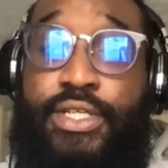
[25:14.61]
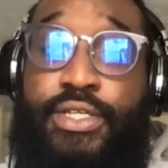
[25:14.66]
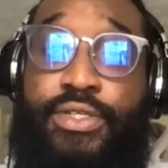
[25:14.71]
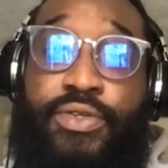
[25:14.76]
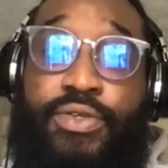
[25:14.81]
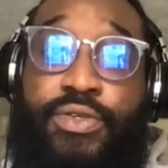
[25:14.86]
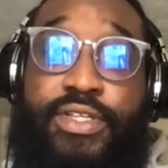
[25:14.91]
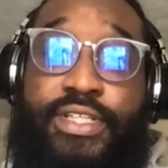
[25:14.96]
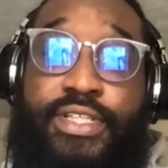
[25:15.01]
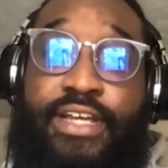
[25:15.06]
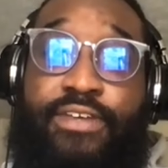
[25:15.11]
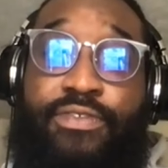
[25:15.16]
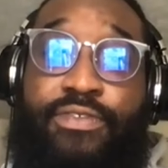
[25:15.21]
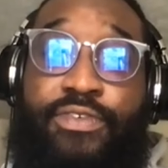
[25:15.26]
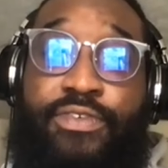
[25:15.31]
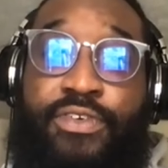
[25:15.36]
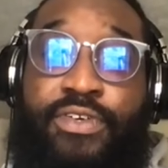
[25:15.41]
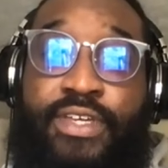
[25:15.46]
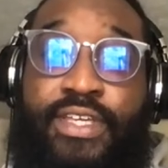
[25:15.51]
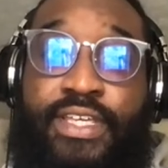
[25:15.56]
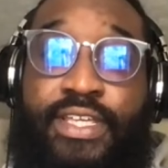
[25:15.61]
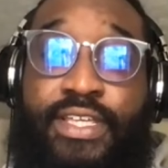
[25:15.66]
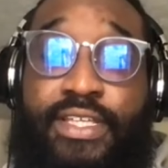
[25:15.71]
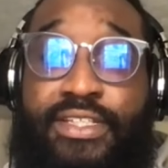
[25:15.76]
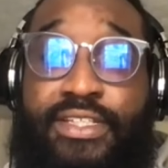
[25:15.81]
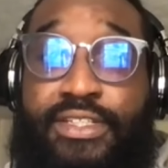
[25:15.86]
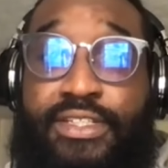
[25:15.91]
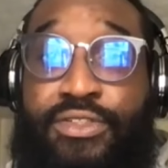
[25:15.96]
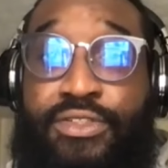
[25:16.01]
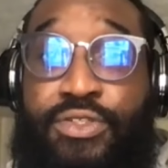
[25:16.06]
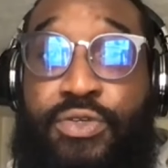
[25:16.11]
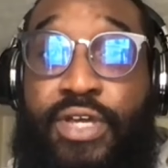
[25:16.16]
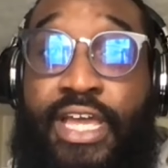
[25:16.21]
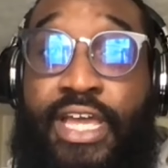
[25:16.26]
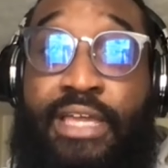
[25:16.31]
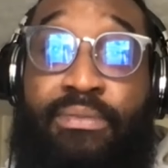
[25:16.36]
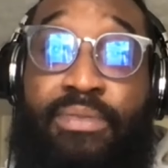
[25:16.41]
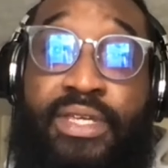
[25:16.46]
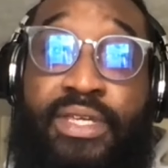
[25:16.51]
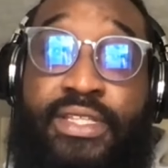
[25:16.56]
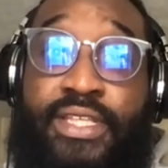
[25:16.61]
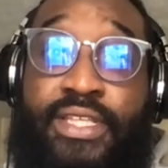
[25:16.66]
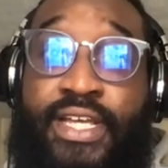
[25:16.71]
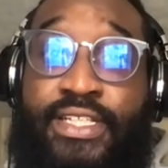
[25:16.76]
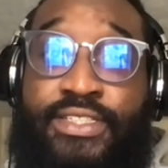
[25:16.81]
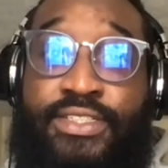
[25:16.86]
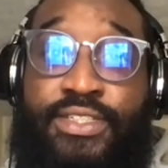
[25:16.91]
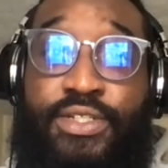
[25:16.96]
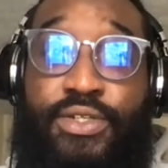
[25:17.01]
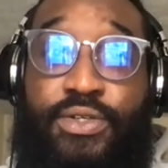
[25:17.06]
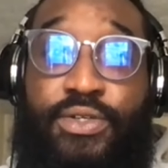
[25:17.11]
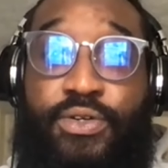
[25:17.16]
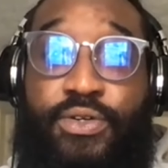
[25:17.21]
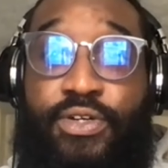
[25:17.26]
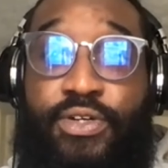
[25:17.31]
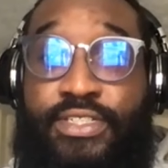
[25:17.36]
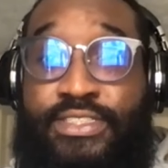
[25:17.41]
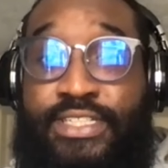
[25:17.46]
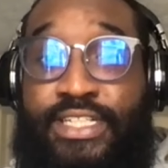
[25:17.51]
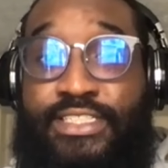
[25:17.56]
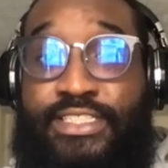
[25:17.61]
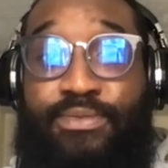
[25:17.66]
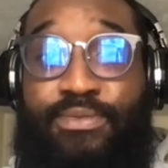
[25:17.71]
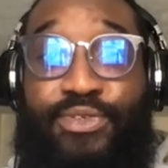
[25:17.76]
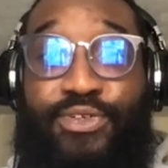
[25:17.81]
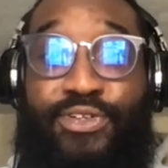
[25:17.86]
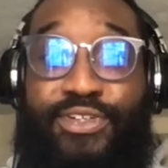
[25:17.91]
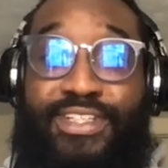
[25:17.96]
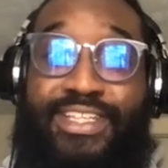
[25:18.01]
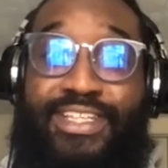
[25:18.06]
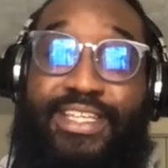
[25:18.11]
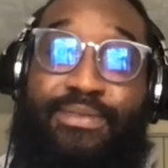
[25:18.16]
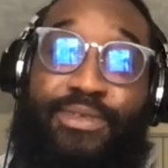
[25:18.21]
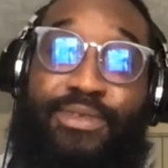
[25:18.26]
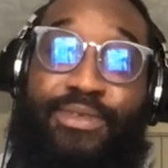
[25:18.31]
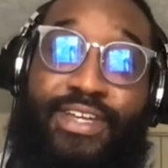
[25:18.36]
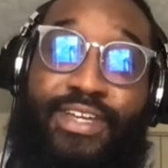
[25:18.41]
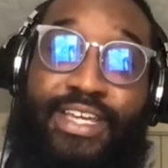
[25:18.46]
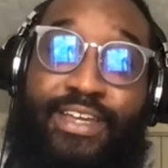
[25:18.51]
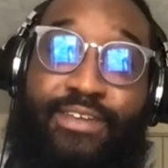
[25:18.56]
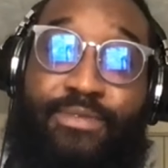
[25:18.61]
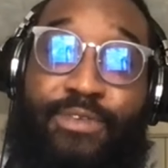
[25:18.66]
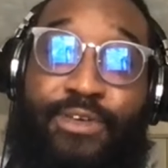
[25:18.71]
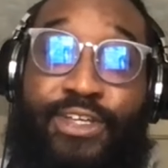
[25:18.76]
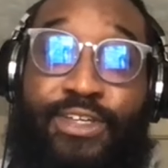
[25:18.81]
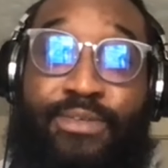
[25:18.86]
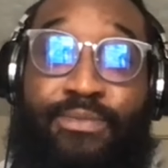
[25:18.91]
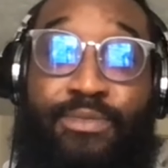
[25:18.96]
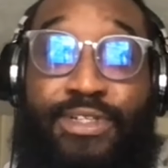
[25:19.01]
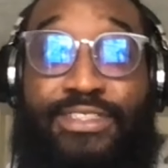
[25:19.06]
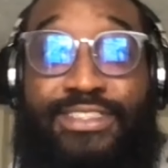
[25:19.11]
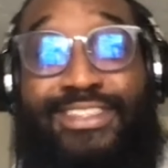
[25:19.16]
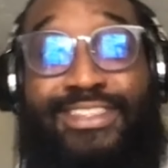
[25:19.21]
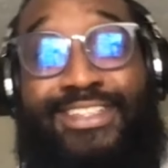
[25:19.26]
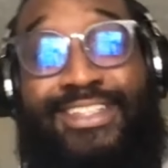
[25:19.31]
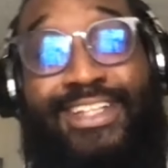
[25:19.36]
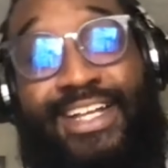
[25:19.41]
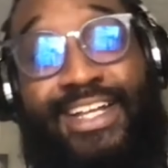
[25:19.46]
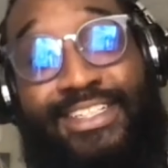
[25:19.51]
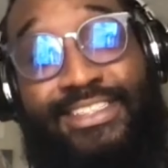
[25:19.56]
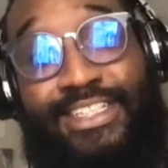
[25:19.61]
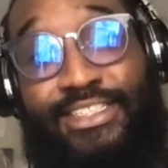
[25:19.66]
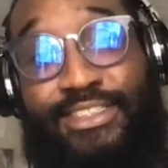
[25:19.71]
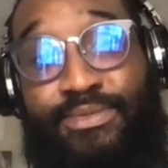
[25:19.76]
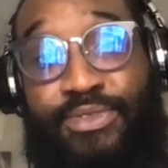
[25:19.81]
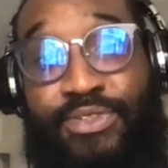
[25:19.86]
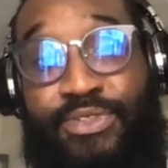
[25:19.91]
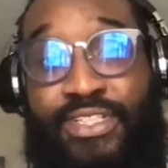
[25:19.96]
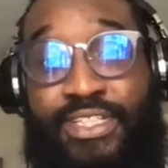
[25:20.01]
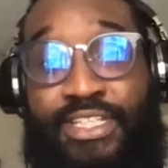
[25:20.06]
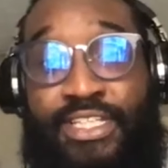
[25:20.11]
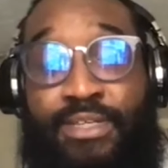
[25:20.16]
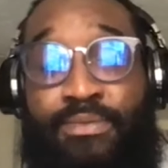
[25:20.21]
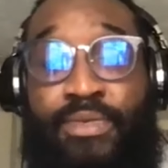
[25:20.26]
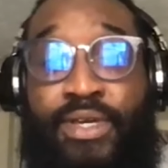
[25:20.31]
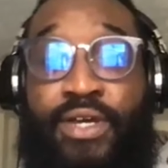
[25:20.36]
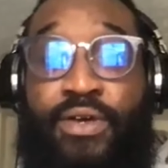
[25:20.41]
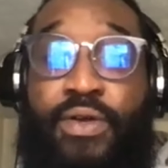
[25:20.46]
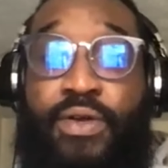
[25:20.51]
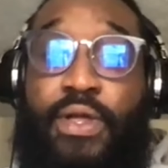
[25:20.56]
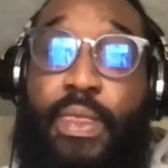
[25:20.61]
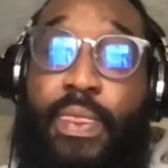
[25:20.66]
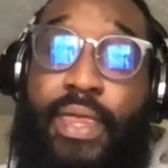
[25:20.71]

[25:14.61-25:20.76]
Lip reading: You can definitely do an A/B test on accessibility email campaign versus a non-accessibility email,